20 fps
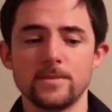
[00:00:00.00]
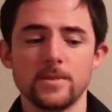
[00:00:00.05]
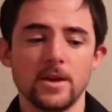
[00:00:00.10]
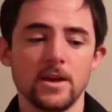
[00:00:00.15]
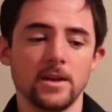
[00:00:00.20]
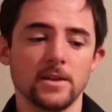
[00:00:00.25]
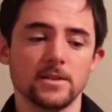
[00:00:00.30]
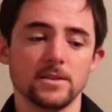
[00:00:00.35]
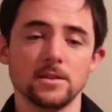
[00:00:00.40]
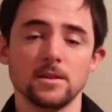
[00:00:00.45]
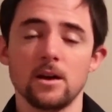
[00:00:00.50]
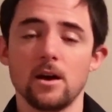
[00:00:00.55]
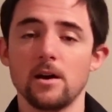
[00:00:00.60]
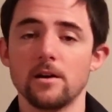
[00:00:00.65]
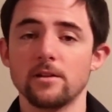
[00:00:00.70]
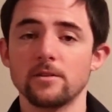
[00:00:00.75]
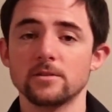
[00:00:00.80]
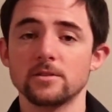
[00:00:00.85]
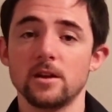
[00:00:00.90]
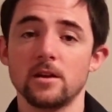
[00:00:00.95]
There's not
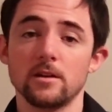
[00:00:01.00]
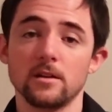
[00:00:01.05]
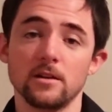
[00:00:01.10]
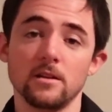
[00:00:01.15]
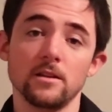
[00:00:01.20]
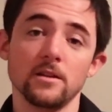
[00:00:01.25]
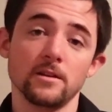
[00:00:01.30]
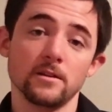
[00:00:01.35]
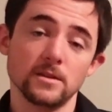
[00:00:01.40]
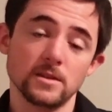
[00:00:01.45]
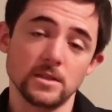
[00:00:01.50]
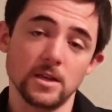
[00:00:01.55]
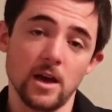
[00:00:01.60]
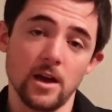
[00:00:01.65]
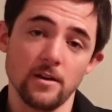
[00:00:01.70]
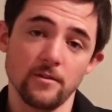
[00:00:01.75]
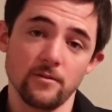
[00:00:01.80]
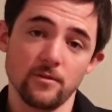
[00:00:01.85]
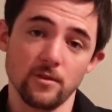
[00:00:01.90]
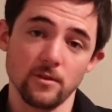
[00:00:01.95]
a clear
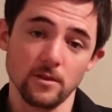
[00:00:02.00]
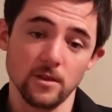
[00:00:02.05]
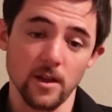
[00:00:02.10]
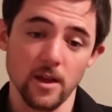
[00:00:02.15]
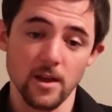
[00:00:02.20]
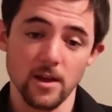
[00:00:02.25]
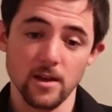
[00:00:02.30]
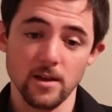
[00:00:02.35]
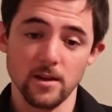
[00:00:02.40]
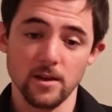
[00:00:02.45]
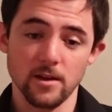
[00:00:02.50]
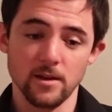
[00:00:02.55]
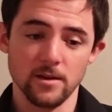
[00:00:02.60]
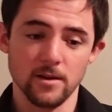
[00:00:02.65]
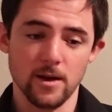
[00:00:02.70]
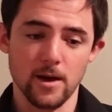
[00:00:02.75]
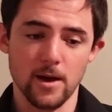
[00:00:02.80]
sign for leg